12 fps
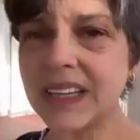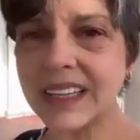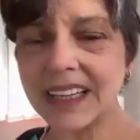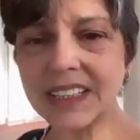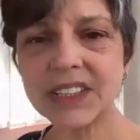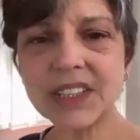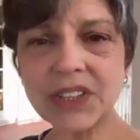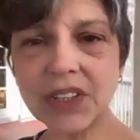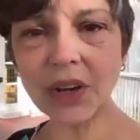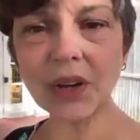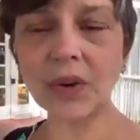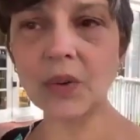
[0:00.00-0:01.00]
We need to
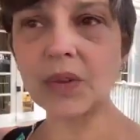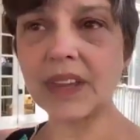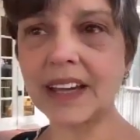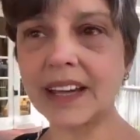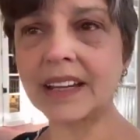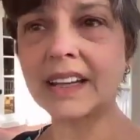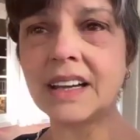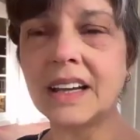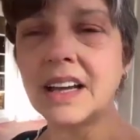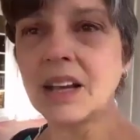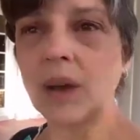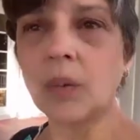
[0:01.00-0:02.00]
know that
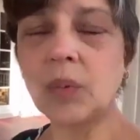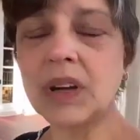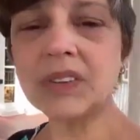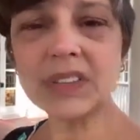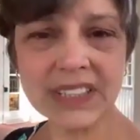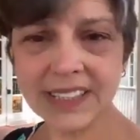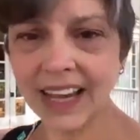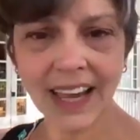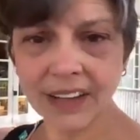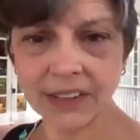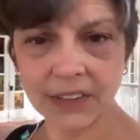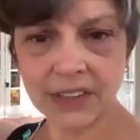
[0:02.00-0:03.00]
we're
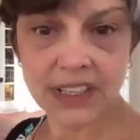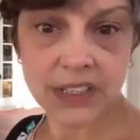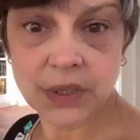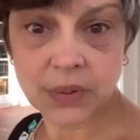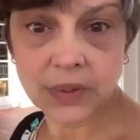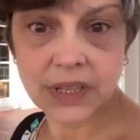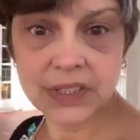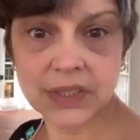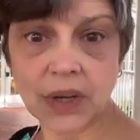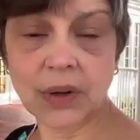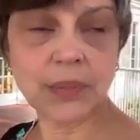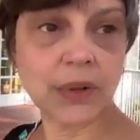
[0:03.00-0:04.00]
scattered.
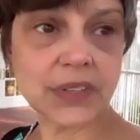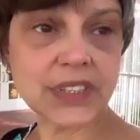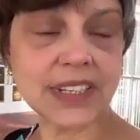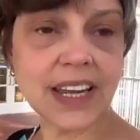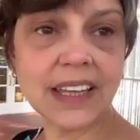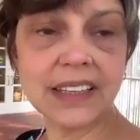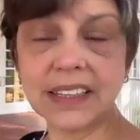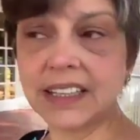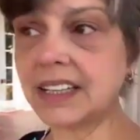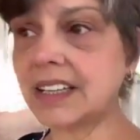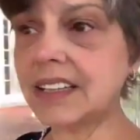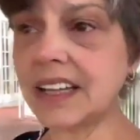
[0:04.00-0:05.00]
It's our
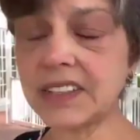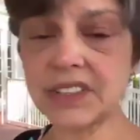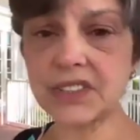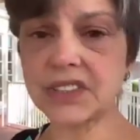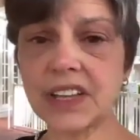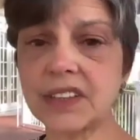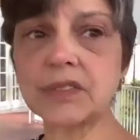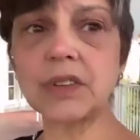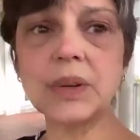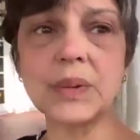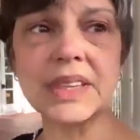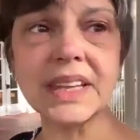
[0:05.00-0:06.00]
personality and that there's nothing
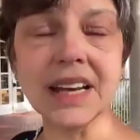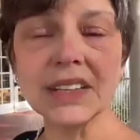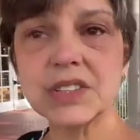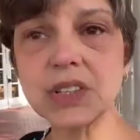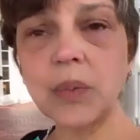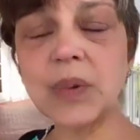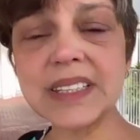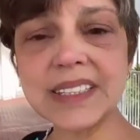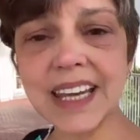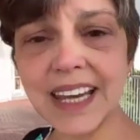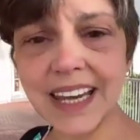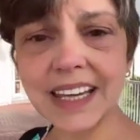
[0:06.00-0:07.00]
wrong with that. So we
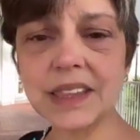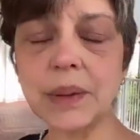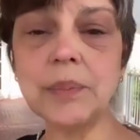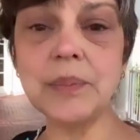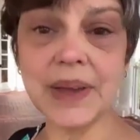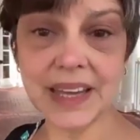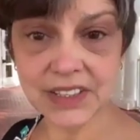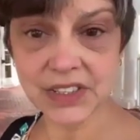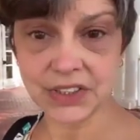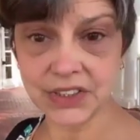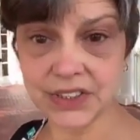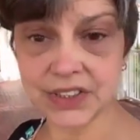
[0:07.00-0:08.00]
take the
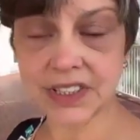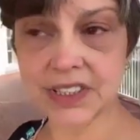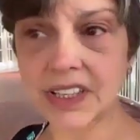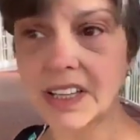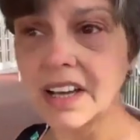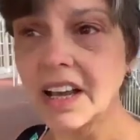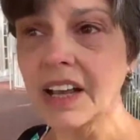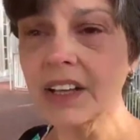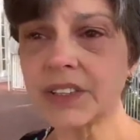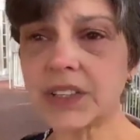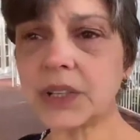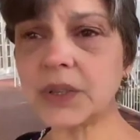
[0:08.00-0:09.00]
measures
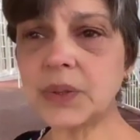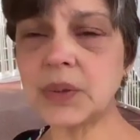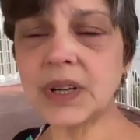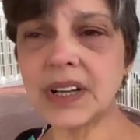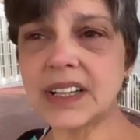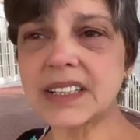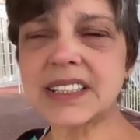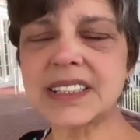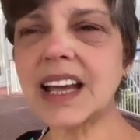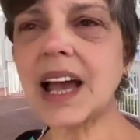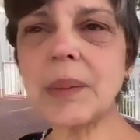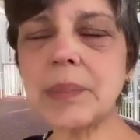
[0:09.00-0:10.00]
to
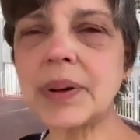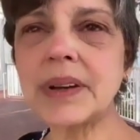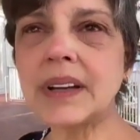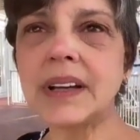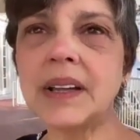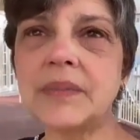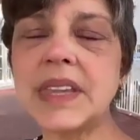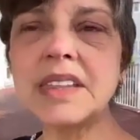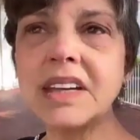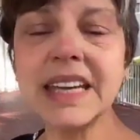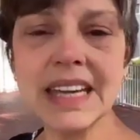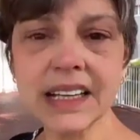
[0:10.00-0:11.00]
stop
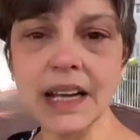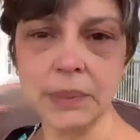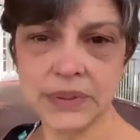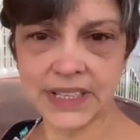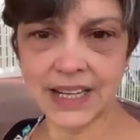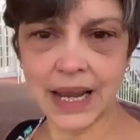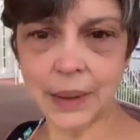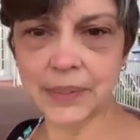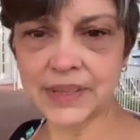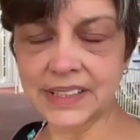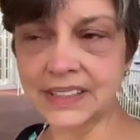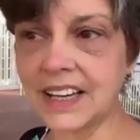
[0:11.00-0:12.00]
the hiccups that
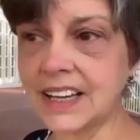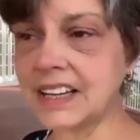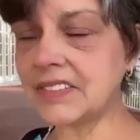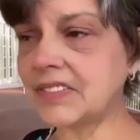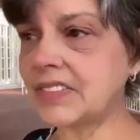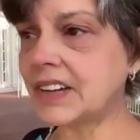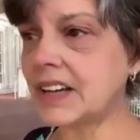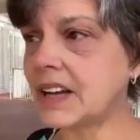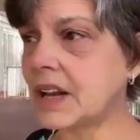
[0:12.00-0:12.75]
happen in life